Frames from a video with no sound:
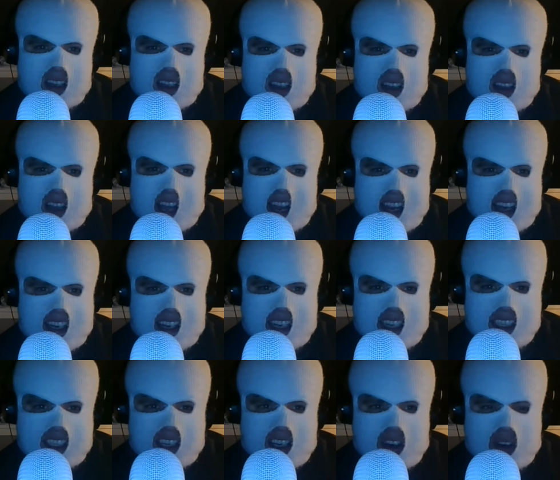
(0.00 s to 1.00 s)
Light
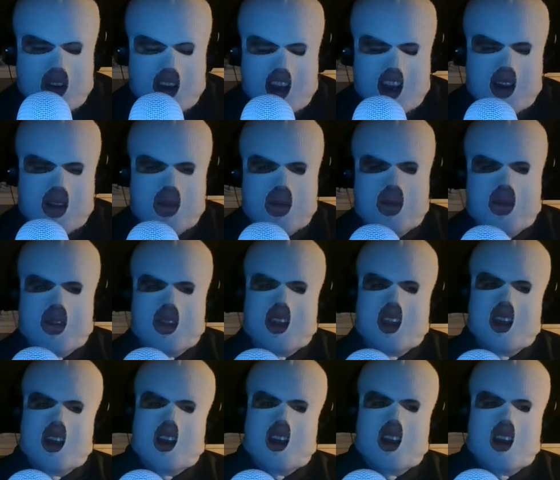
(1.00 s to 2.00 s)
disagree.
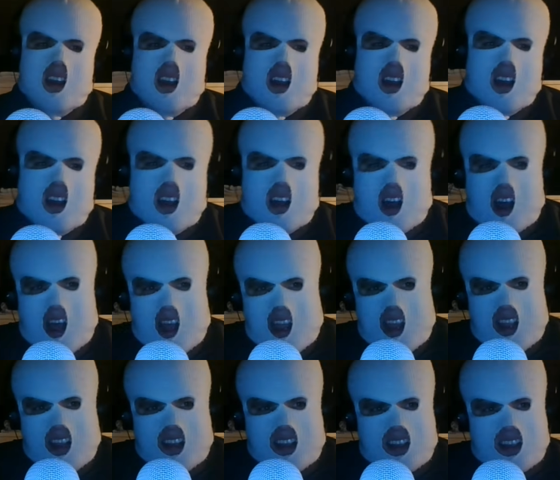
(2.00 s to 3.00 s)

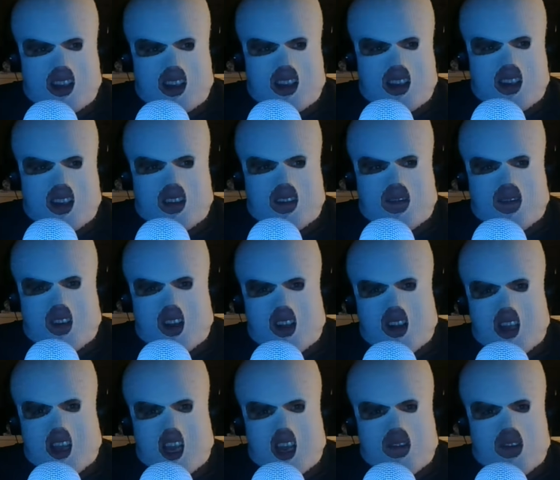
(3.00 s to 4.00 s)
I feel
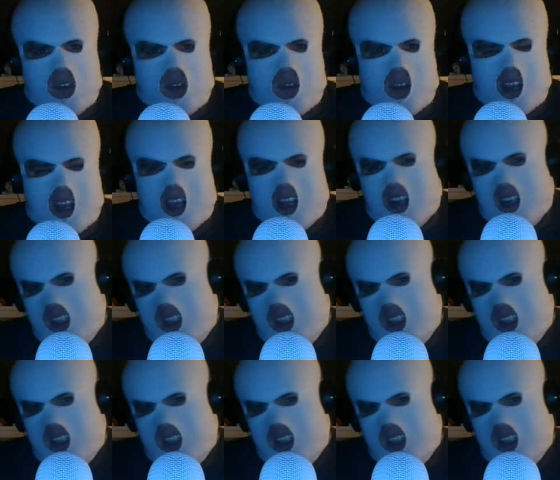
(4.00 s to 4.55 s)
like if you get